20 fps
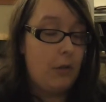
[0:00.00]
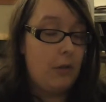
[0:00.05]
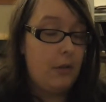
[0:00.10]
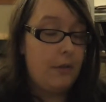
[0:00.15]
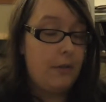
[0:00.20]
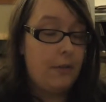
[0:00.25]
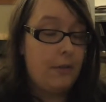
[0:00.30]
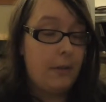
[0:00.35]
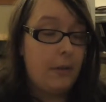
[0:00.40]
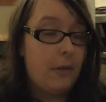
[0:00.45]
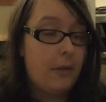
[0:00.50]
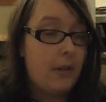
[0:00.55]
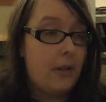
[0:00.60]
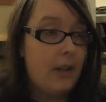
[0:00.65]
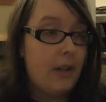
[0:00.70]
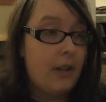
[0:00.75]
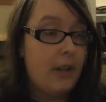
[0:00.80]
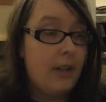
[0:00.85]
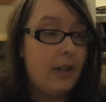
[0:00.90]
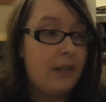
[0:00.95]
Good
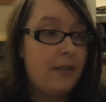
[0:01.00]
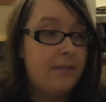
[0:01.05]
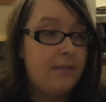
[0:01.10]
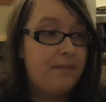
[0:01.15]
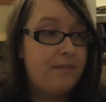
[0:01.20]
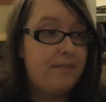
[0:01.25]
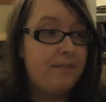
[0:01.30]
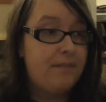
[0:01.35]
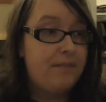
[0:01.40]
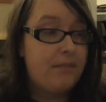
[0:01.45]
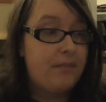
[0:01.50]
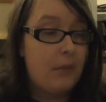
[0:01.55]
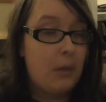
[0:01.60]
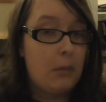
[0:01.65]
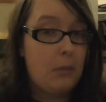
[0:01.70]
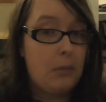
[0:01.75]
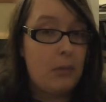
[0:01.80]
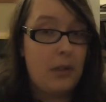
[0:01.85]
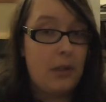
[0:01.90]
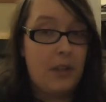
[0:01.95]
for our
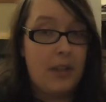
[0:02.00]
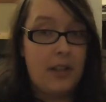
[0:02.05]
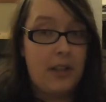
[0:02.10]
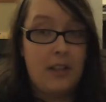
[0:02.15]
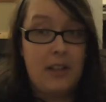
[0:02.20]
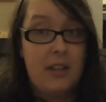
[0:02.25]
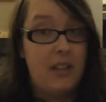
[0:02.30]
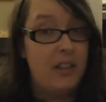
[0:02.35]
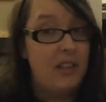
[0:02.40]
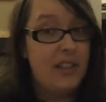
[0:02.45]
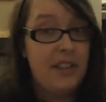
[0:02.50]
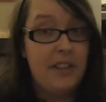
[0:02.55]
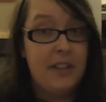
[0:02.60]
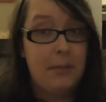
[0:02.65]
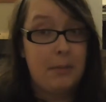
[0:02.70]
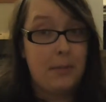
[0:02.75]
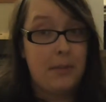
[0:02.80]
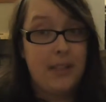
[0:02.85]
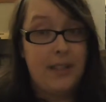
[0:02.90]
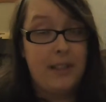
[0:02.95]
project. I've got
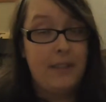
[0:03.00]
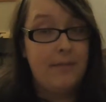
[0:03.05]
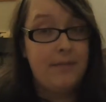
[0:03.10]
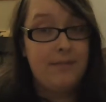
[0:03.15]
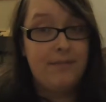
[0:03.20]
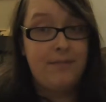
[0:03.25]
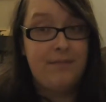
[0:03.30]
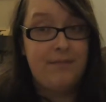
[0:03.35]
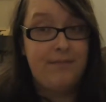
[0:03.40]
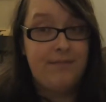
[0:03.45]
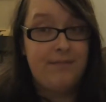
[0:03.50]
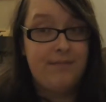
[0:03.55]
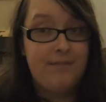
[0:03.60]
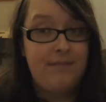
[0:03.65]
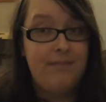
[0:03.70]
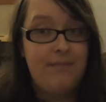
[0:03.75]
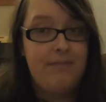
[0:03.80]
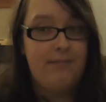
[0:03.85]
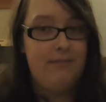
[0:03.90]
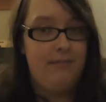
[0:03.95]
hiccups now.
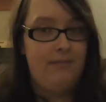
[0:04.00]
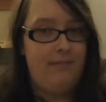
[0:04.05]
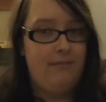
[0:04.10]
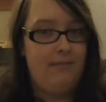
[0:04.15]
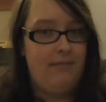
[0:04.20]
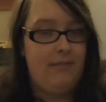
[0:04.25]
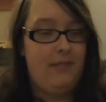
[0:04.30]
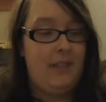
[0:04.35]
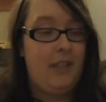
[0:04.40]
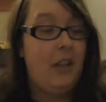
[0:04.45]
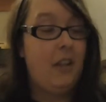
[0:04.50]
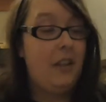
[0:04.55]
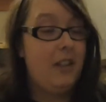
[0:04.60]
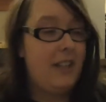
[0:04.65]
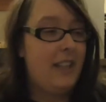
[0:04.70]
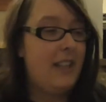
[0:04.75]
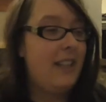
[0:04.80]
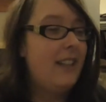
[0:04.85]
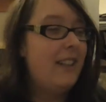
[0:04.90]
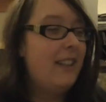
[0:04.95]

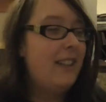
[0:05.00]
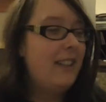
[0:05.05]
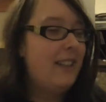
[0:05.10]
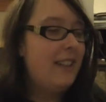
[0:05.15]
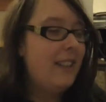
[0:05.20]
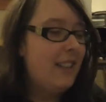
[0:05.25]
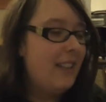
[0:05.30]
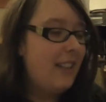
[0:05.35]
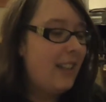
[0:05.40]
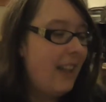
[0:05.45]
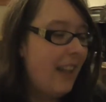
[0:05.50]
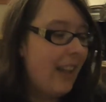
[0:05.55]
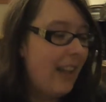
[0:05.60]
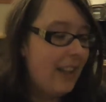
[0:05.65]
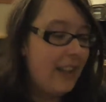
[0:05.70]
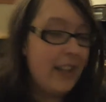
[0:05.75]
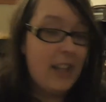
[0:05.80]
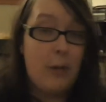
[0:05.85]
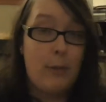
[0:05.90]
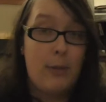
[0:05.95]
Sorry. I
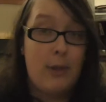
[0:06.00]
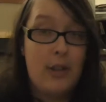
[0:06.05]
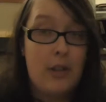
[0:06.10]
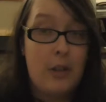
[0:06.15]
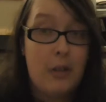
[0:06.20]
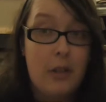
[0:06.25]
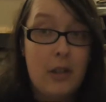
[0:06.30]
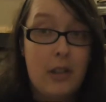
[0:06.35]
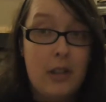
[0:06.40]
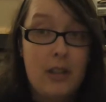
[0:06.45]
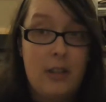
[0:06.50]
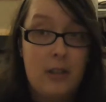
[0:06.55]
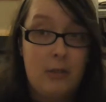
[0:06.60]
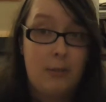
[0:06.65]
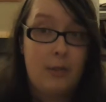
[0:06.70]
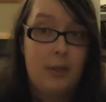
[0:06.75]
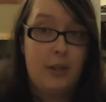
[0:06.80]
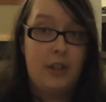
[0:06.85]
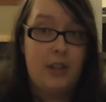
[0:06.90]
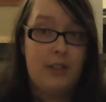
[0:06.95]
think I've been talking
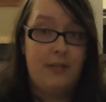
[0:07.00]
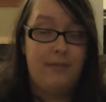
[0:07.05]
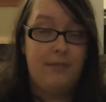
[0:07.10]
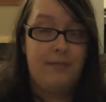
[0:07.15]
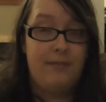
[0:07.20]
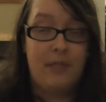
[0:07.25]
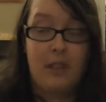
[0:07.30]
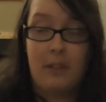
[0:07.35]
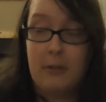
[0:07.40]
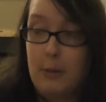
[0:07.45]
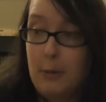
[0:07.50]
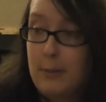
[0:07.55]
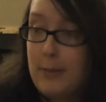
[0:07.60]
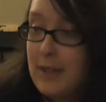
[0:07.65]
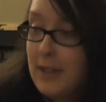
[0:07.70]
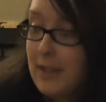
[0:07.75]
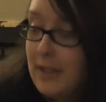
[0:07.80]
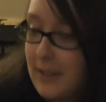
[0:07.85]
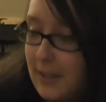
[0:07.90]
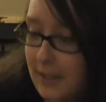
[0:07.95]
too much and
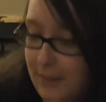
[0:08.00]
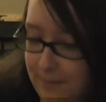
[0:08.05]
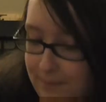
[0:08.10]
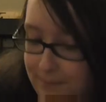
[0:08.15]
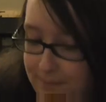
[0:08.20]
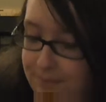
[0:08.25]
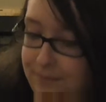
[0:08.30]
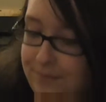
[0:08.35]
reminiscing.